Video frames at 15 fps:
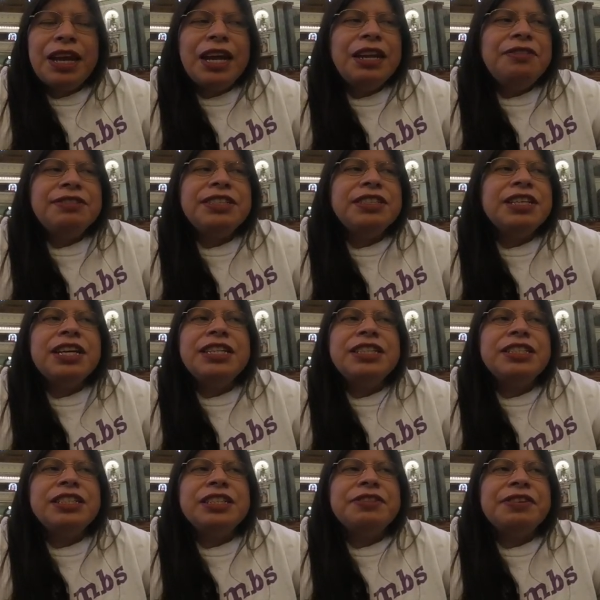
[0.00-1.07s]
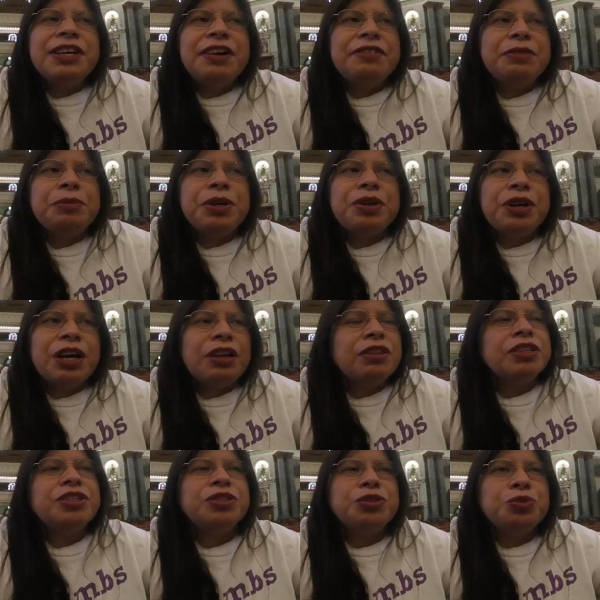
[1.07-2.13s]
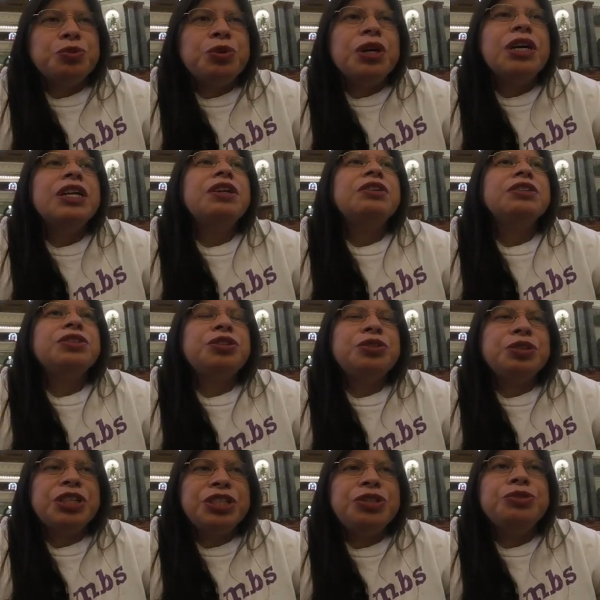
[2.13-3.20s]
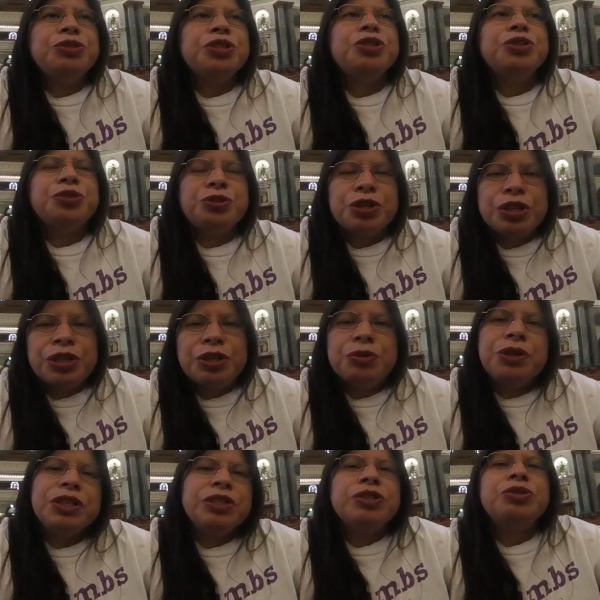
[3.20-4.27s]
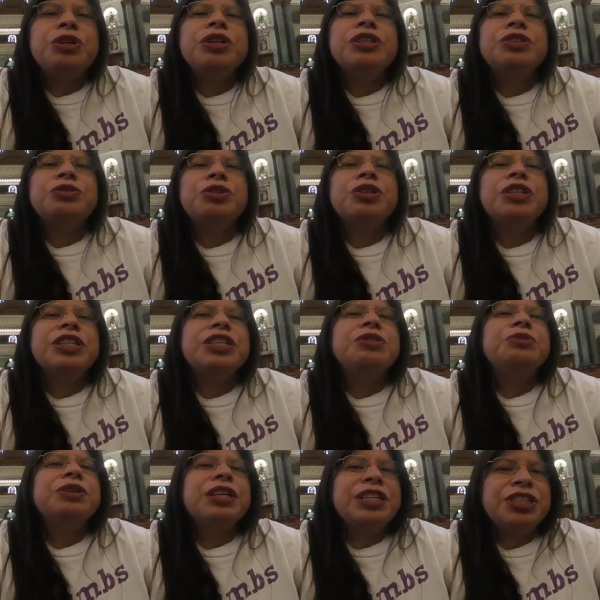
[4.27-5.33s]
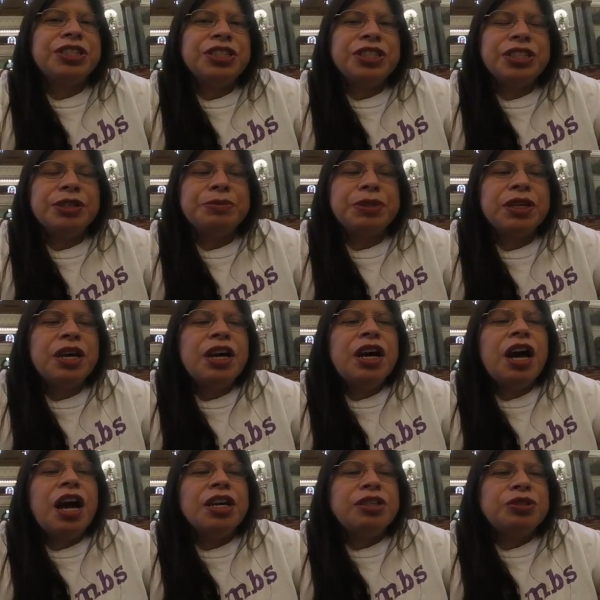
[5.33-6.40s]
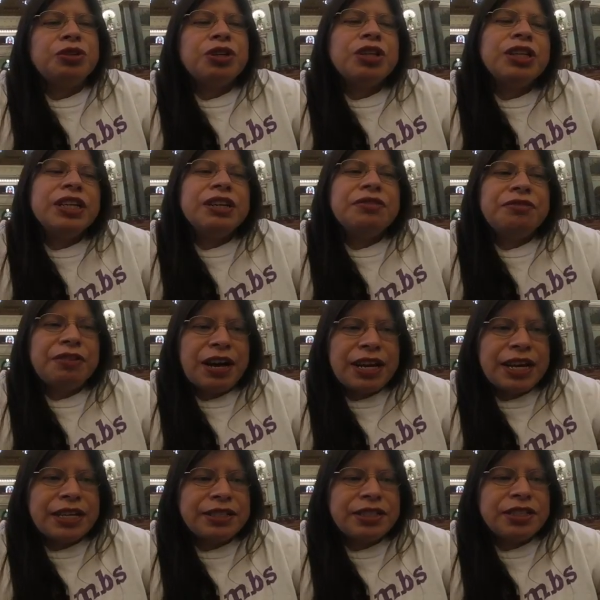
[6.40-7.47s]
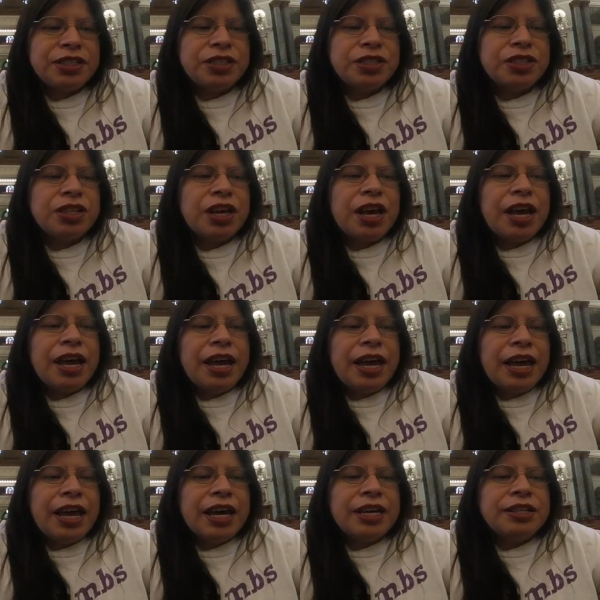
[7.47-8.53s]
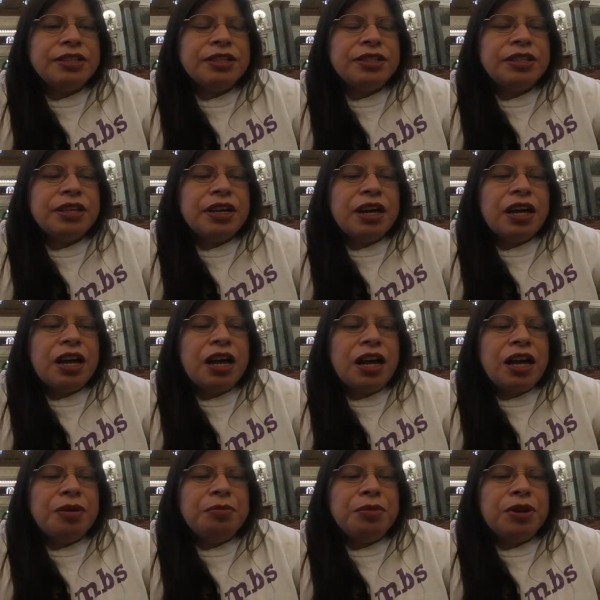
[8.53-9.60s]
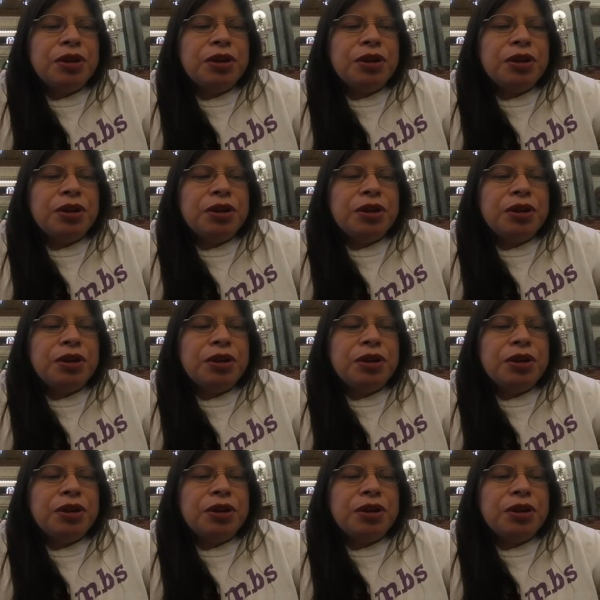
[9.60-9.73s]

and if it does, and it doesn't even have to be your health issues. What issues are you struggling with? Are you tr- struggling in relationships? Are you struggling in finances? And uh,